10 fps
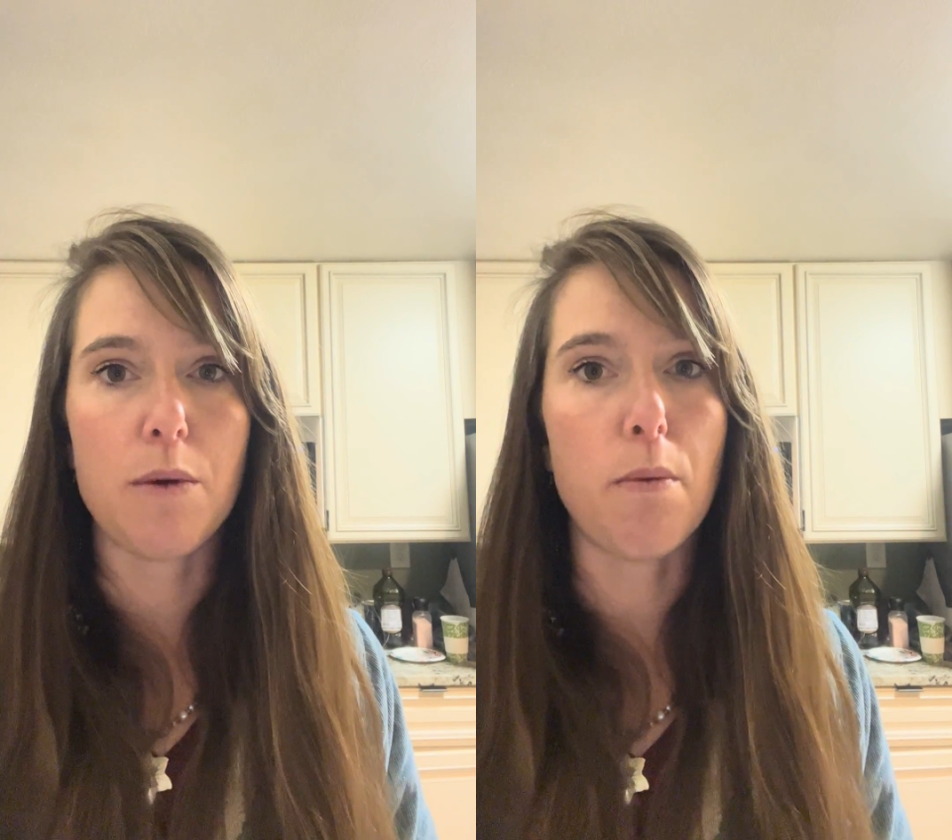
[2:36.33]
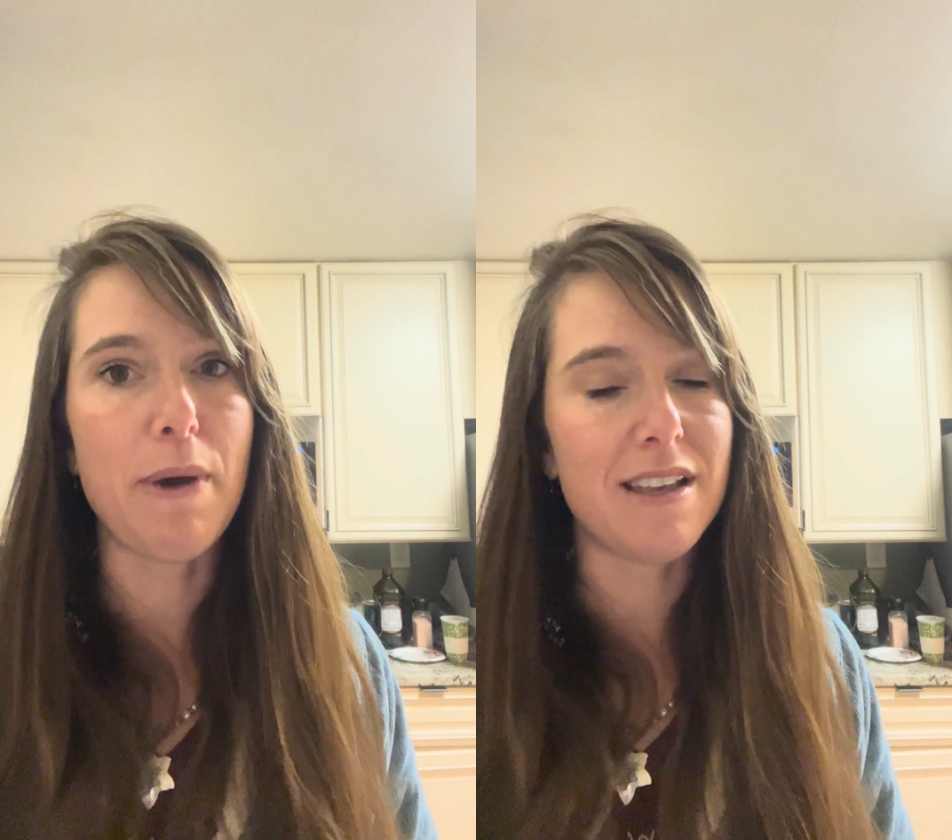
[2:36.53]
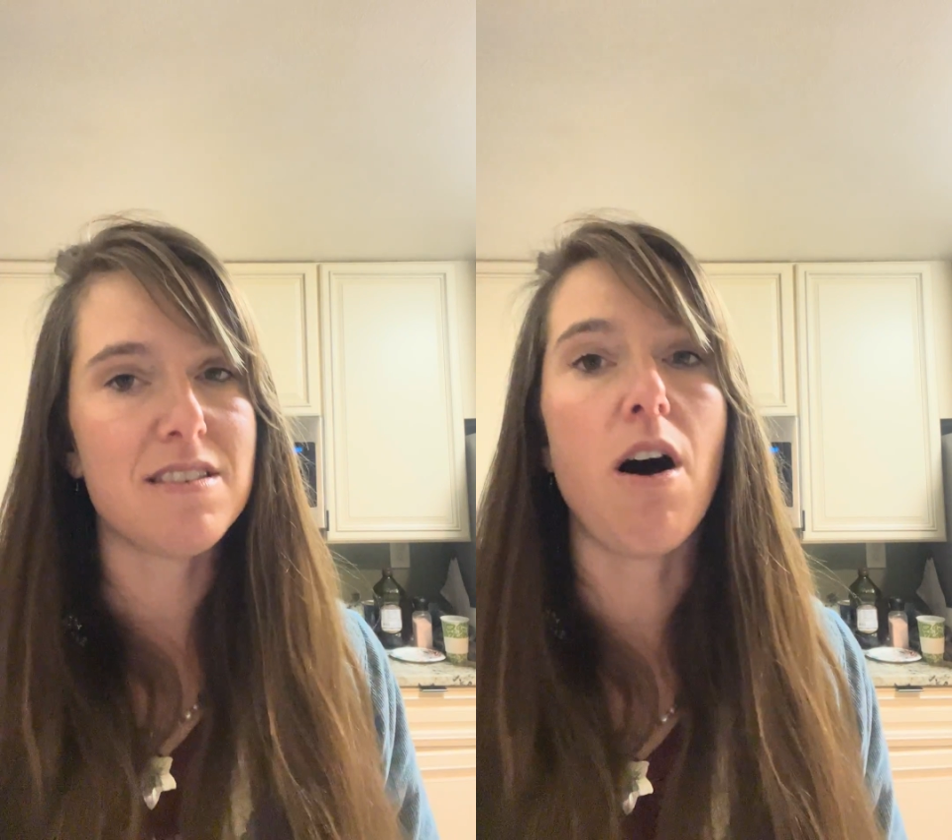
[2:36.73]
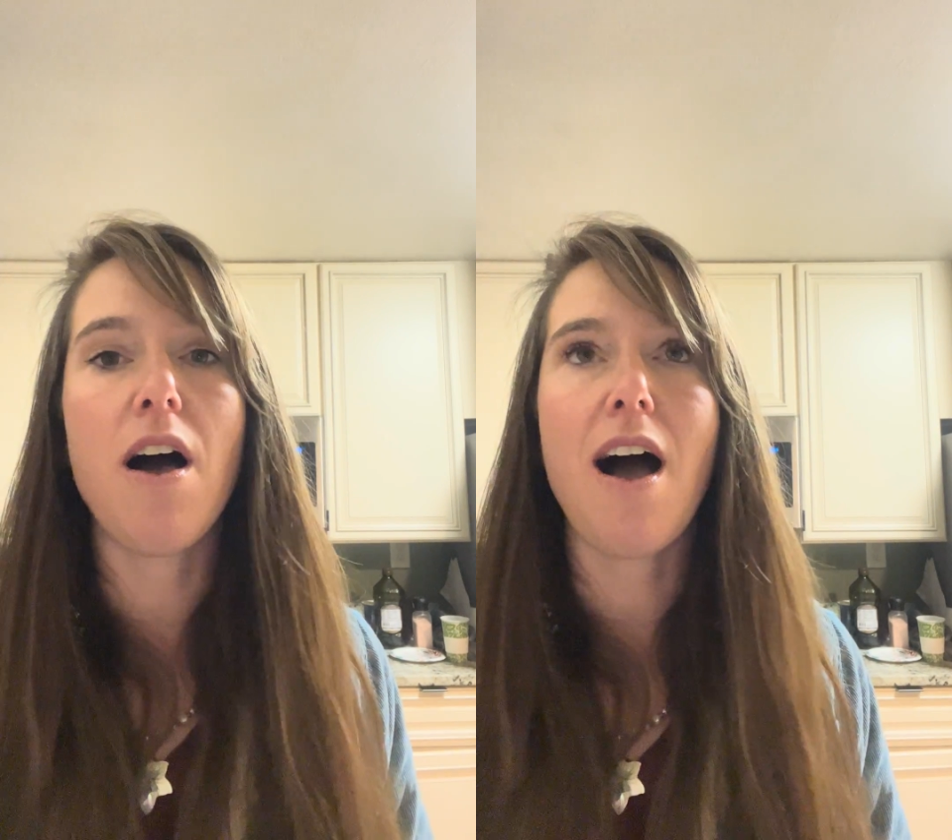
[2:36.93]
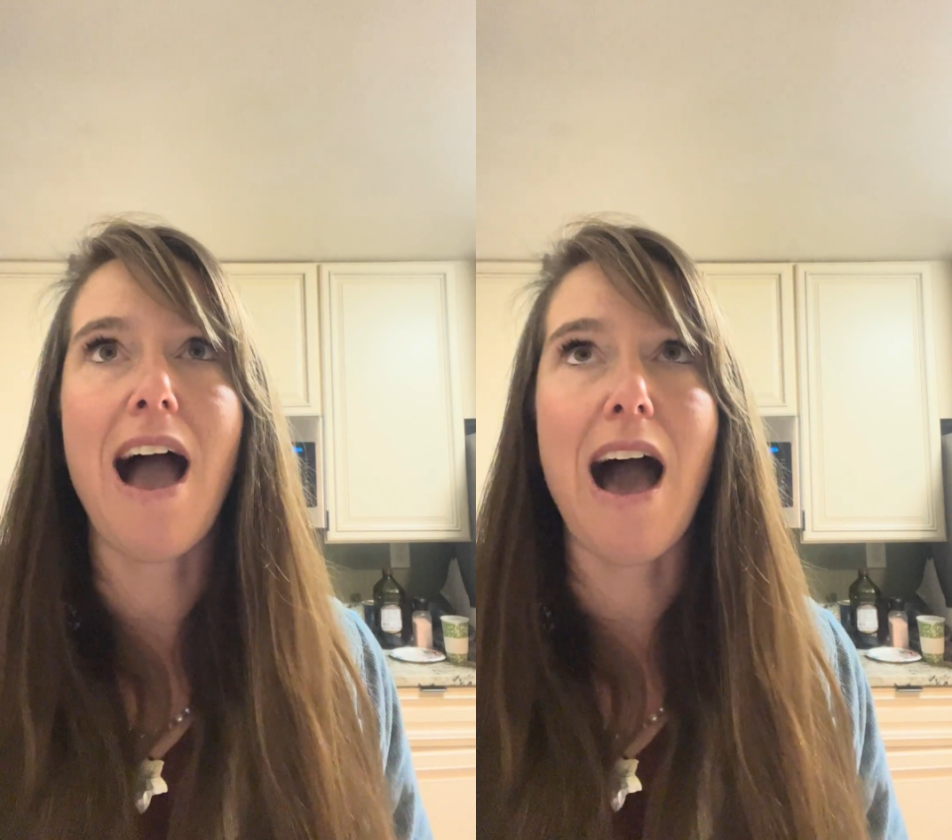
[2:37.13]
base
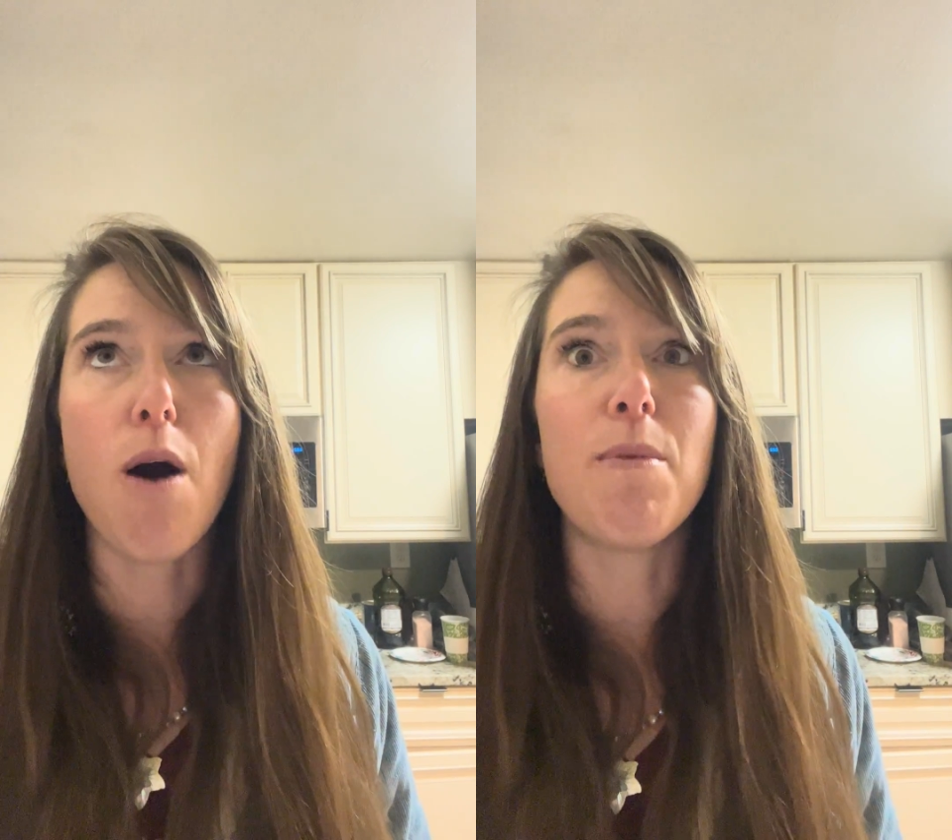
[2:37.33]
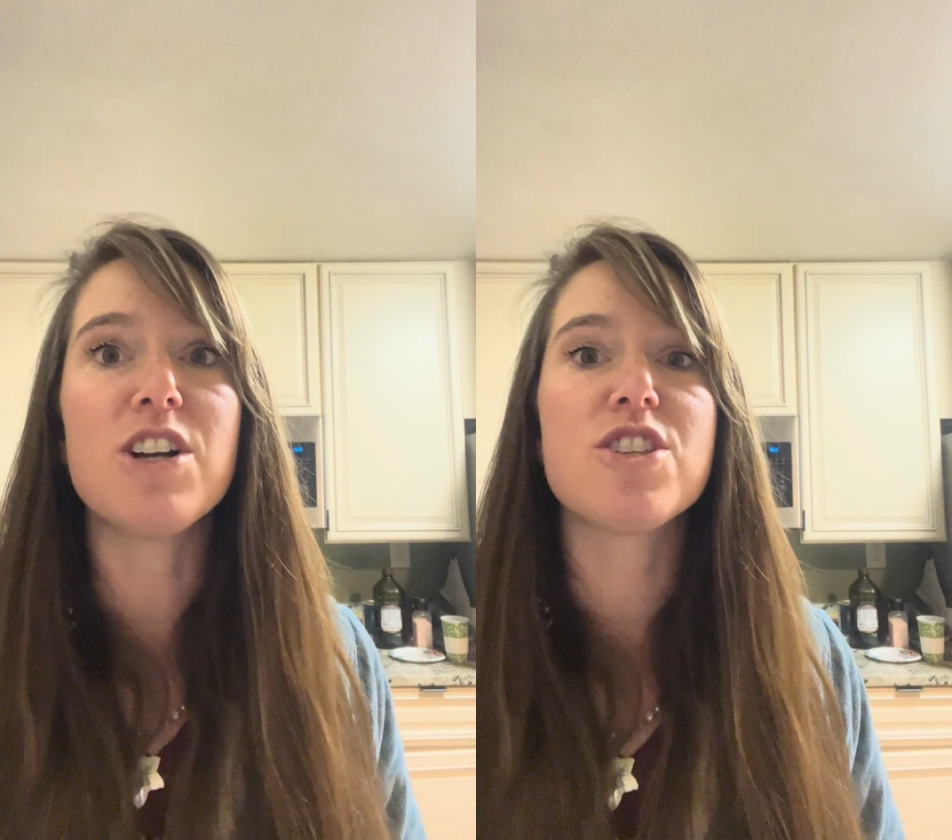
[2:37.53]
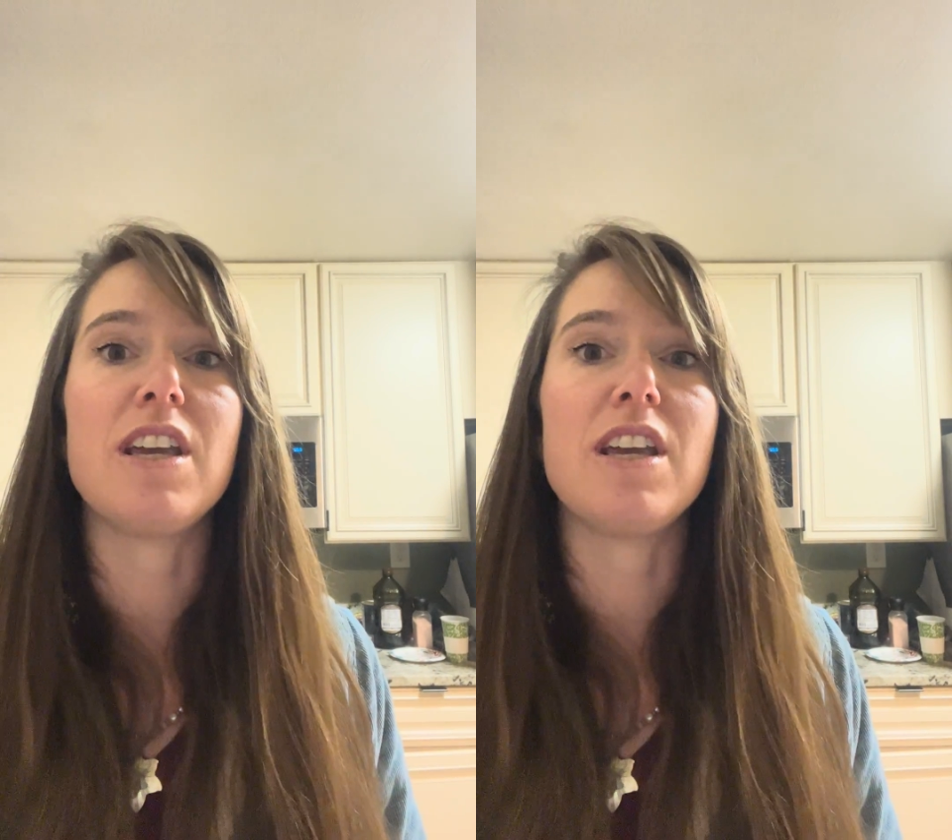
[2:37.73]
how much